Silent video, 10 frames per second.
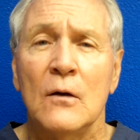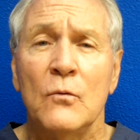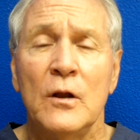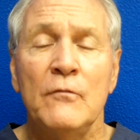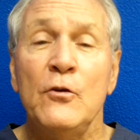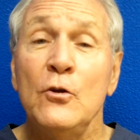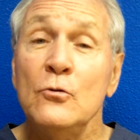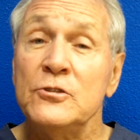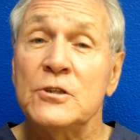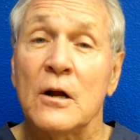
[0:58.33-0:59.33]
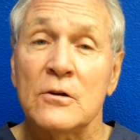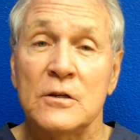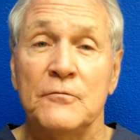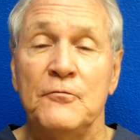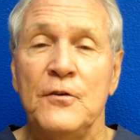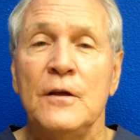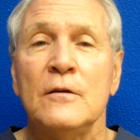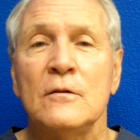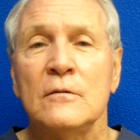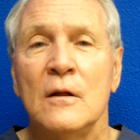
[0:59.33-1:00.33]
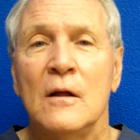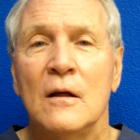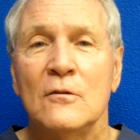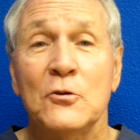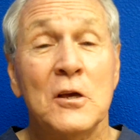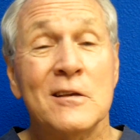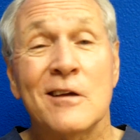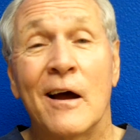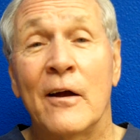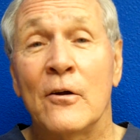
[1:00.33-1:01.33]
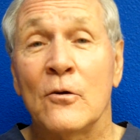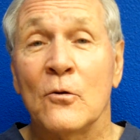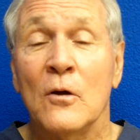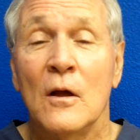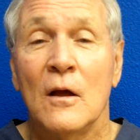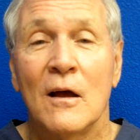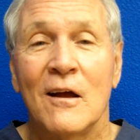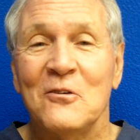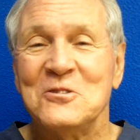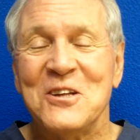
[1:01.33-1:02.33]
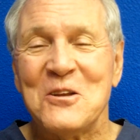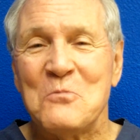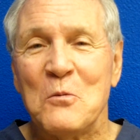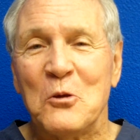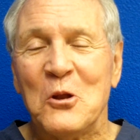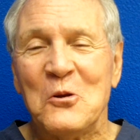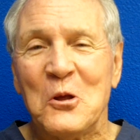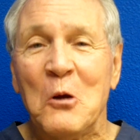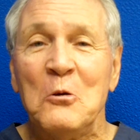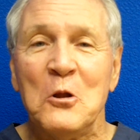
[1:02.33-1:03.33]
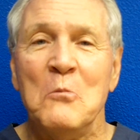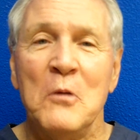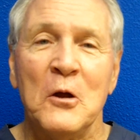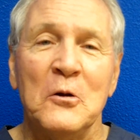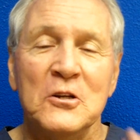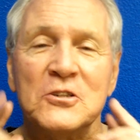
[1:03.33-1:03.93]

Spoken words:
Whenever you start to feel looking tired, or I always say to people, you know, you go into the mirror and you